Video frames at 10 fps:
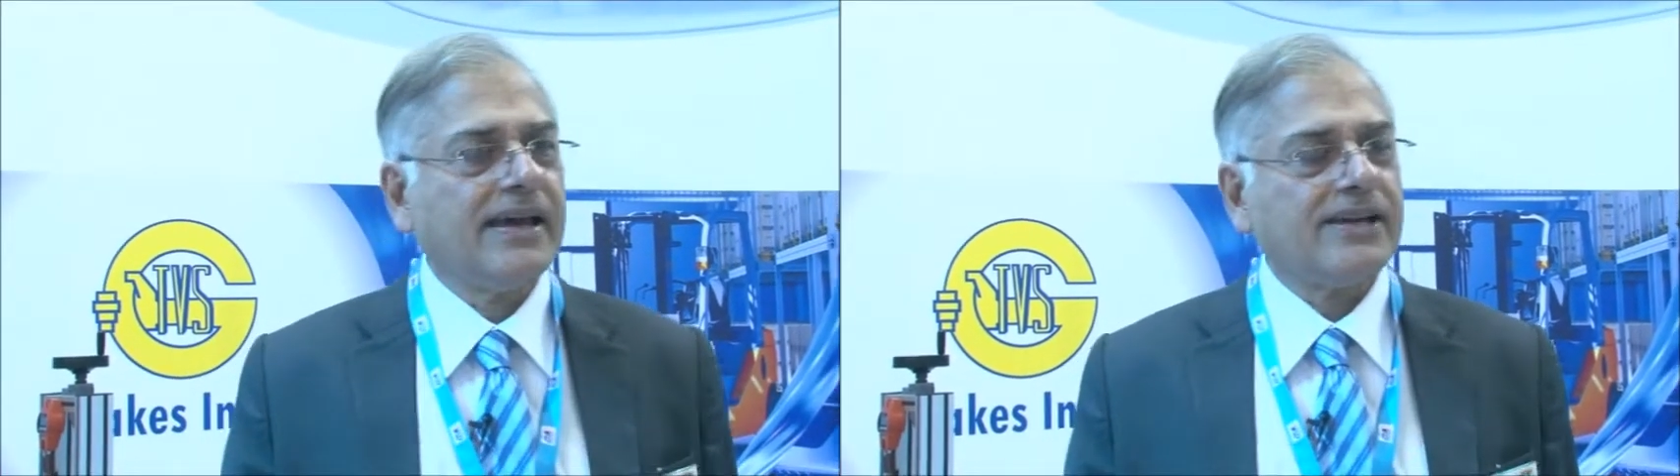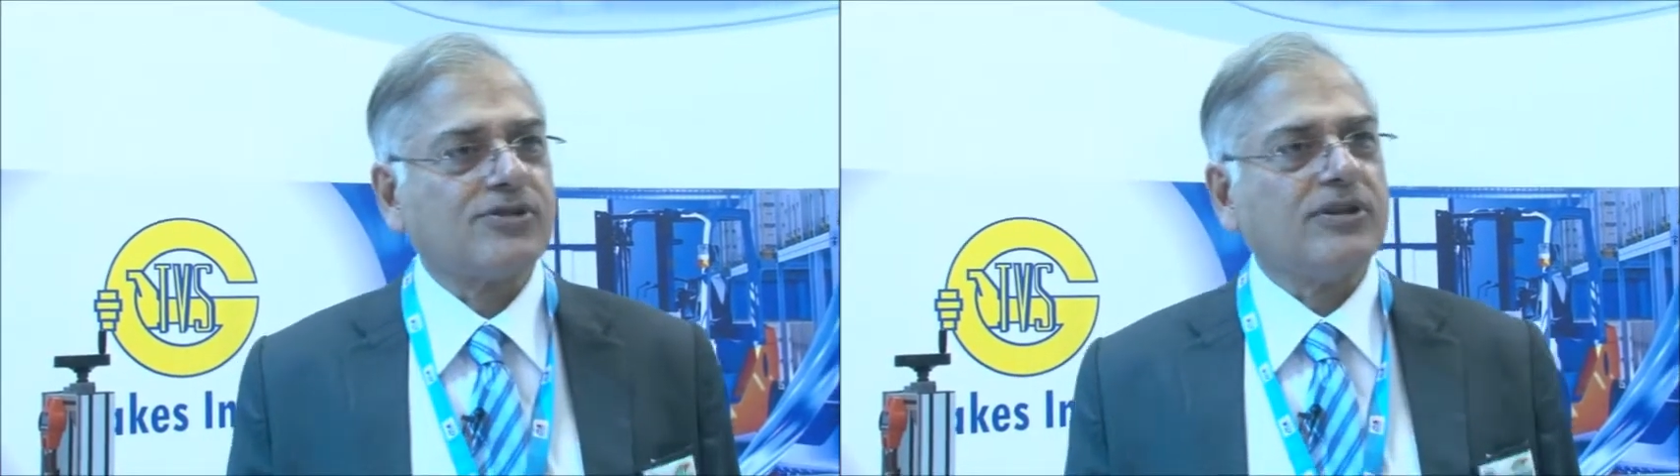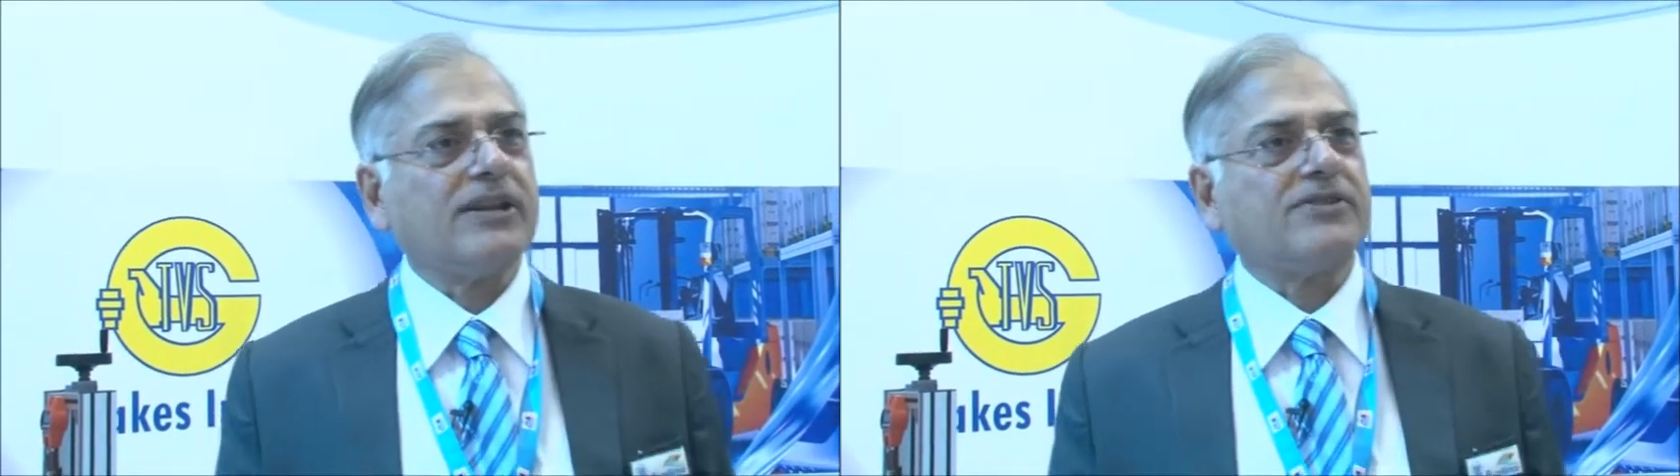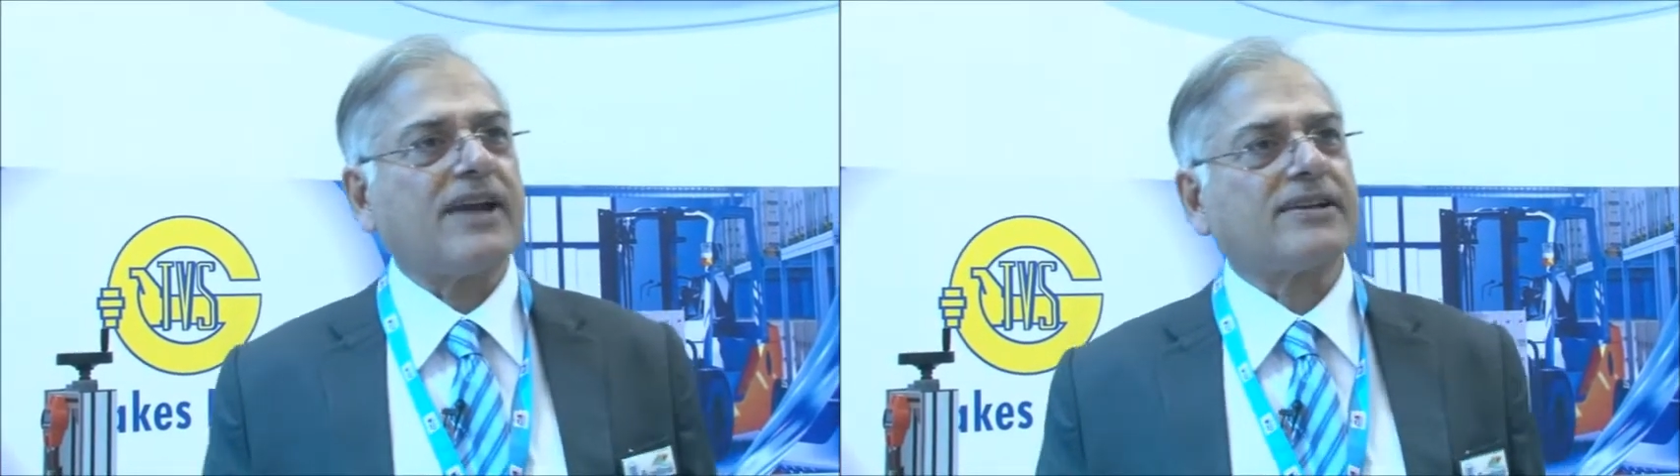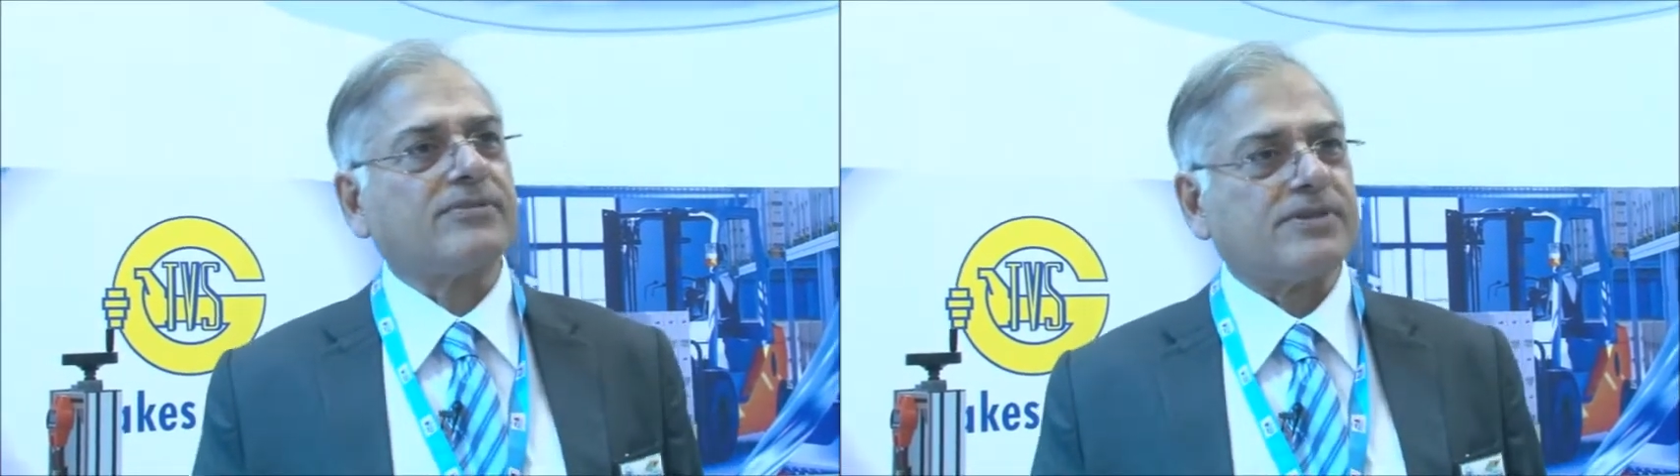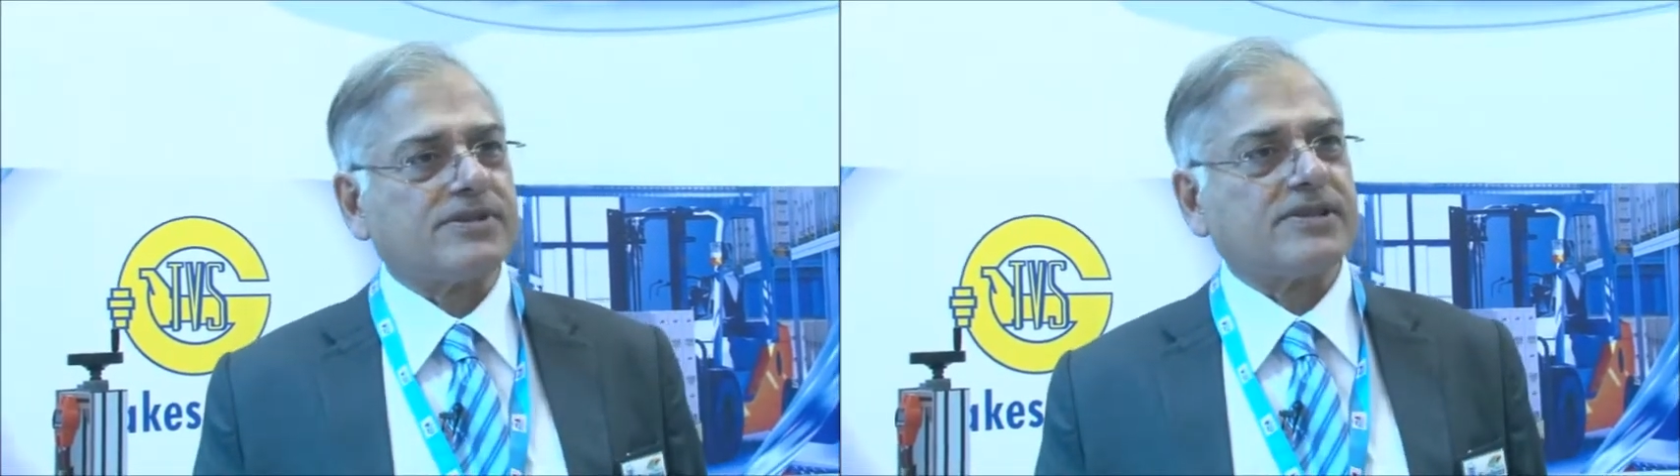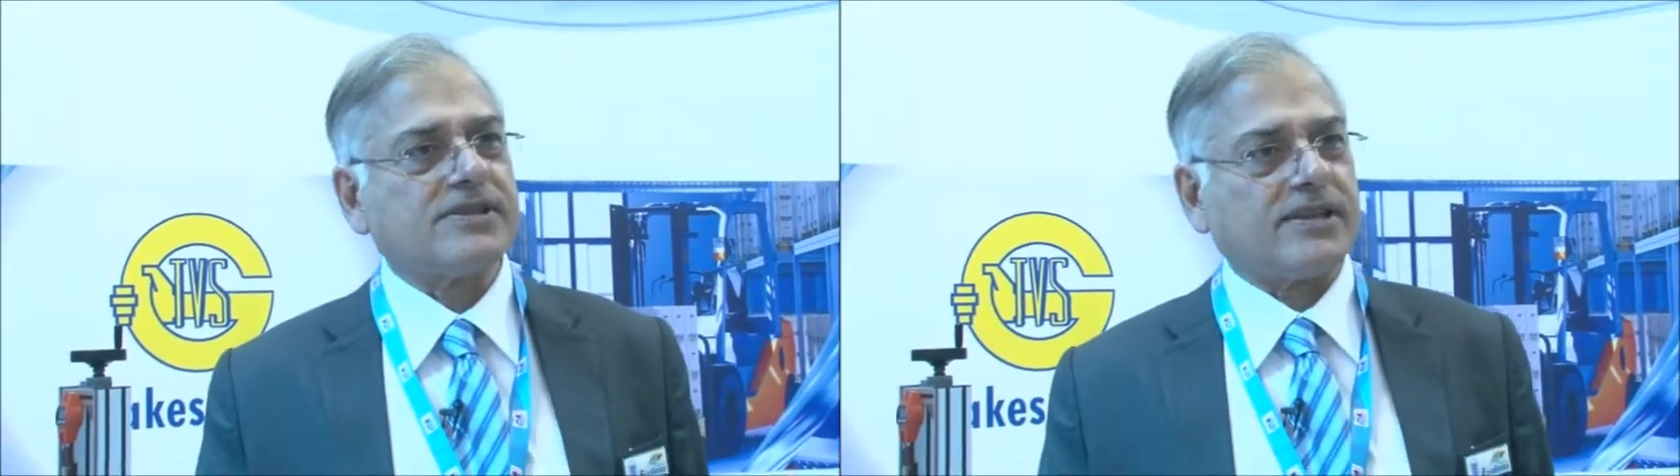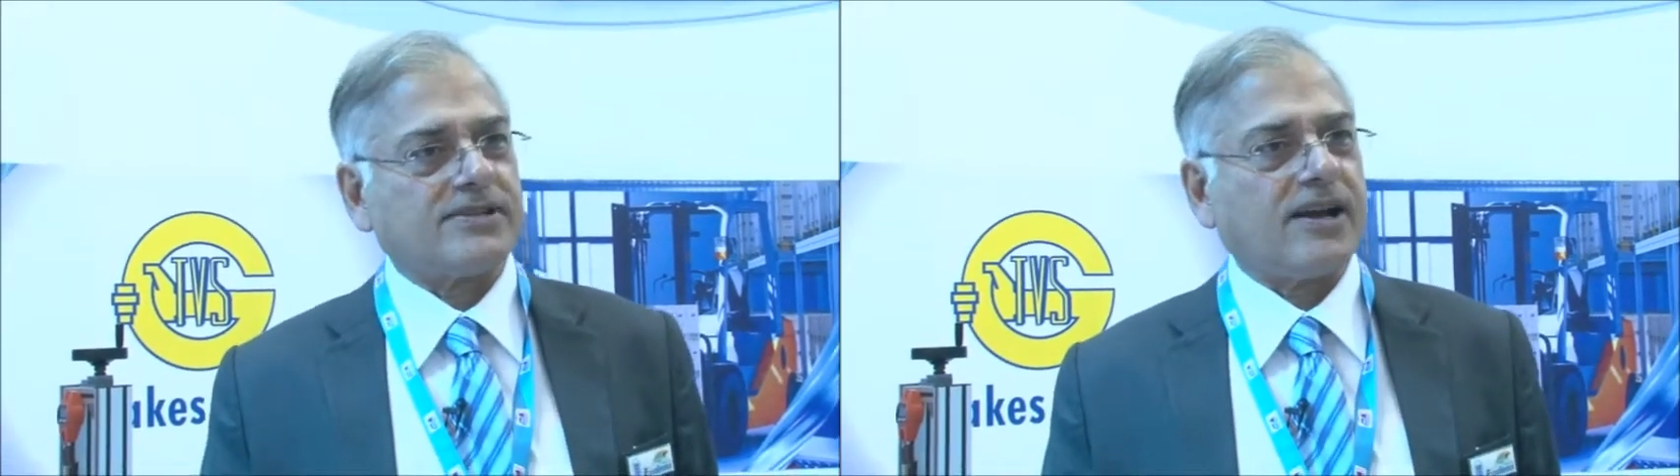It's only the tractor
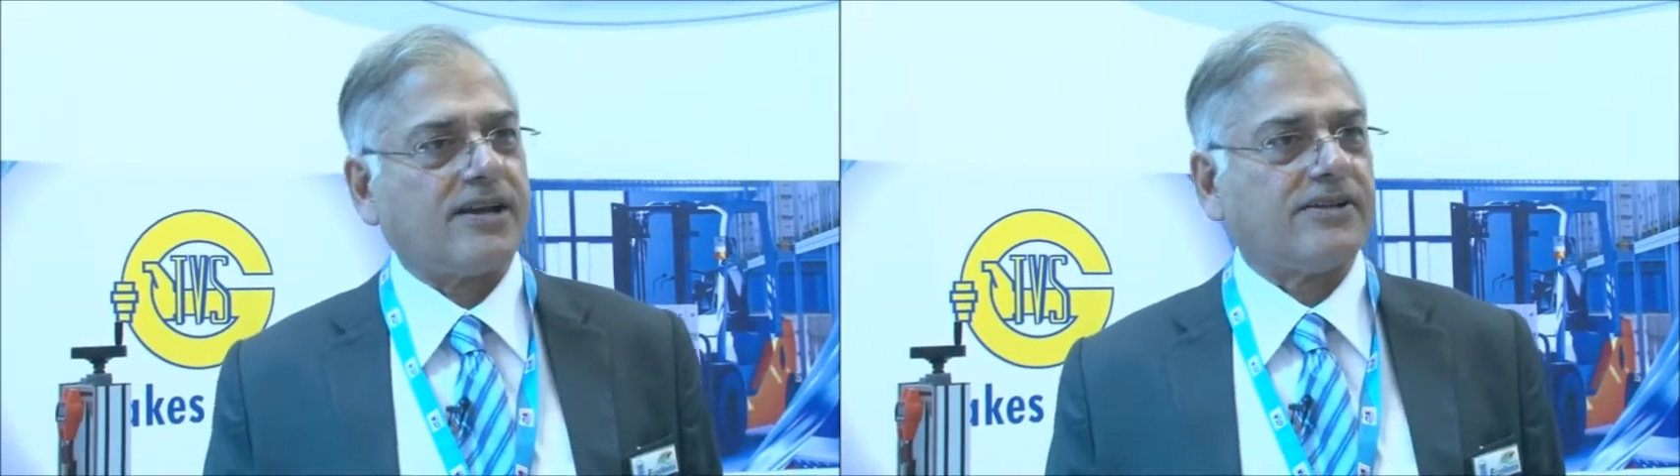business that's not,